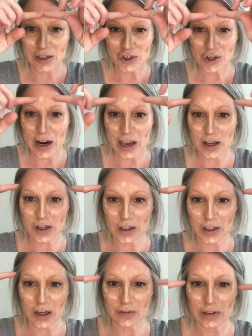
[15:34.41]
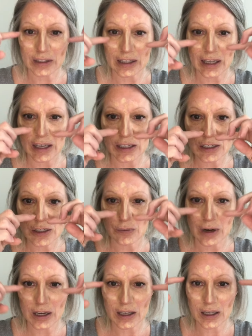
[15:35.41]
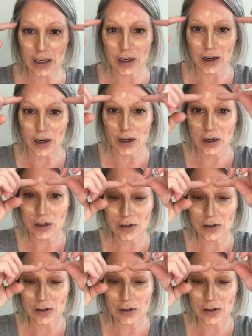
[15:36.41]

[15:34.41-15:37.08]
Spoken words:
triangle of light right here.